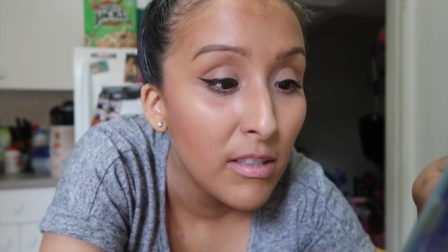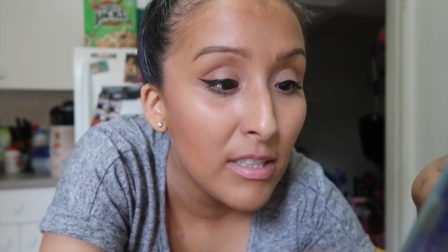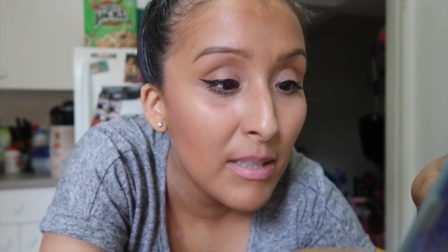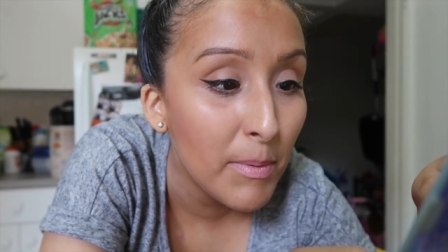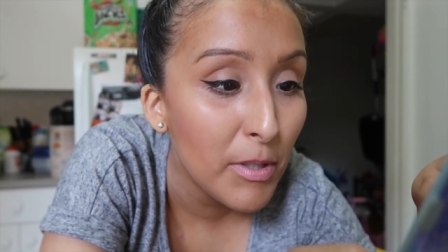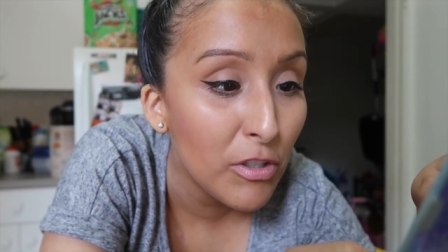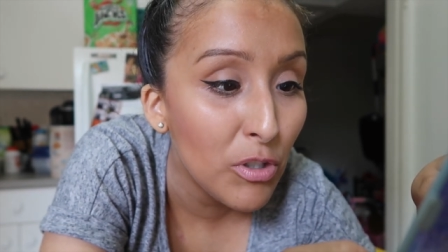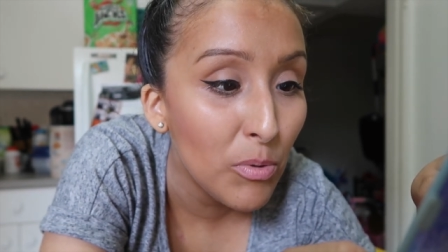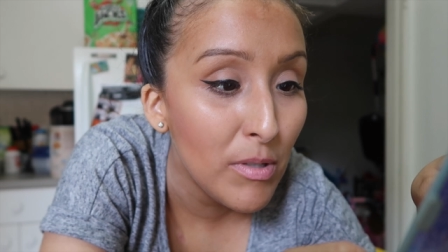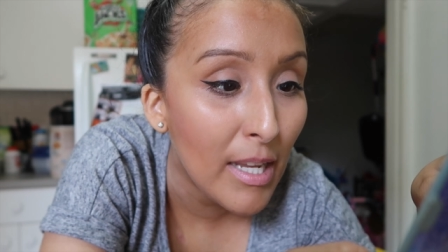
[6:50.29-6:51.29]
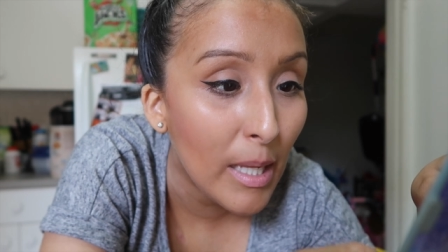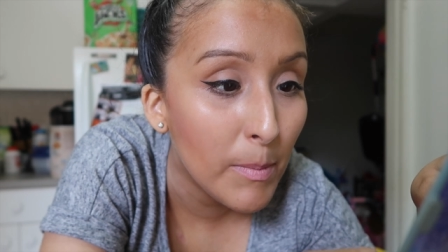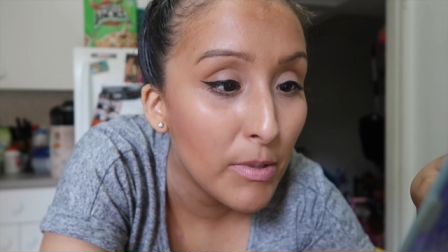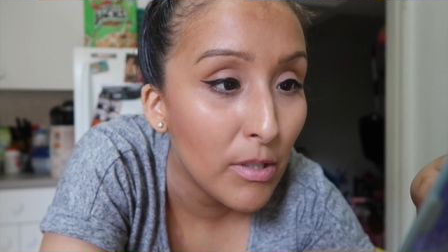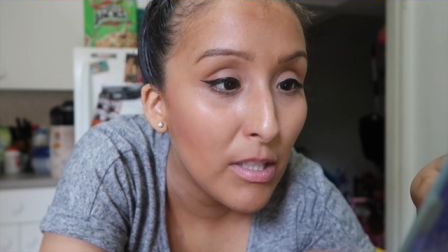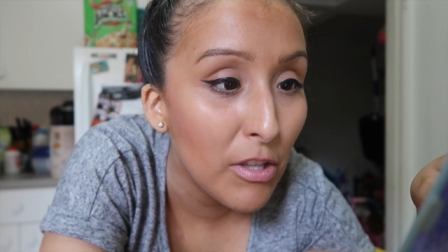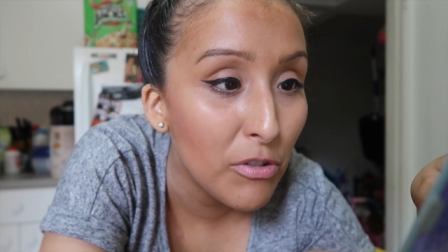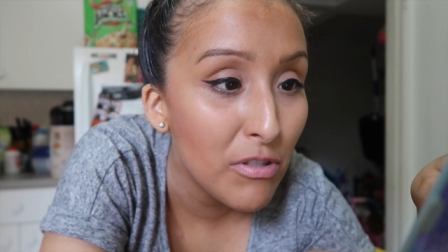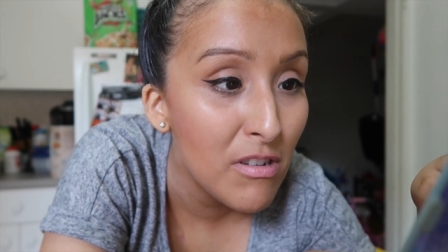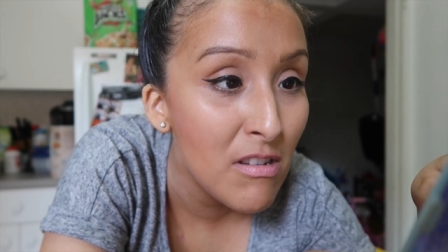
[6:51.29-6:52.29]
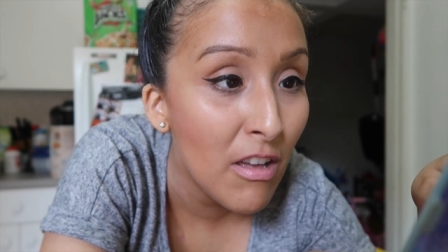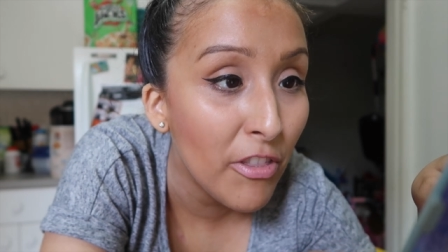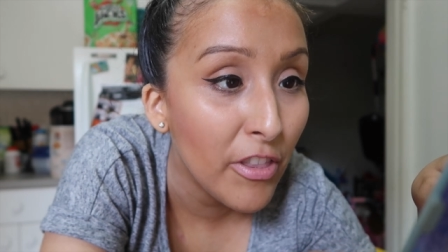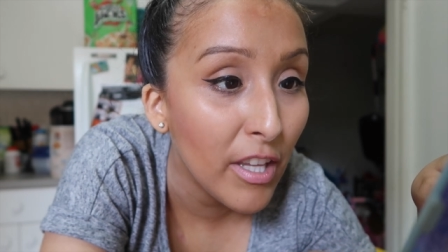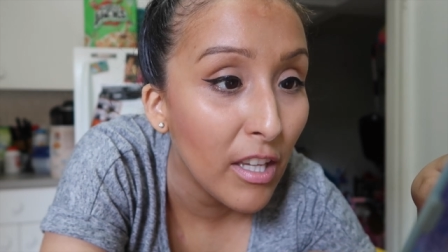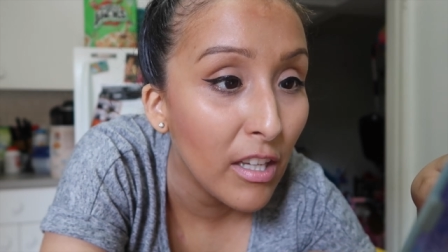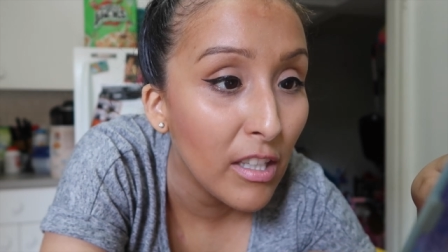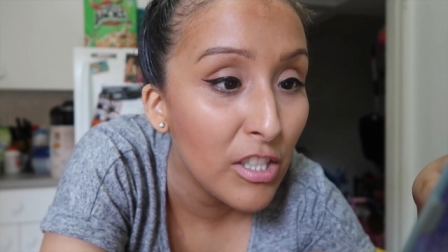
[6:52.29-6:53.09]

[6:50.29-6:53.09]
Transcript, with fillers: See, there's no names on it, there's nothing.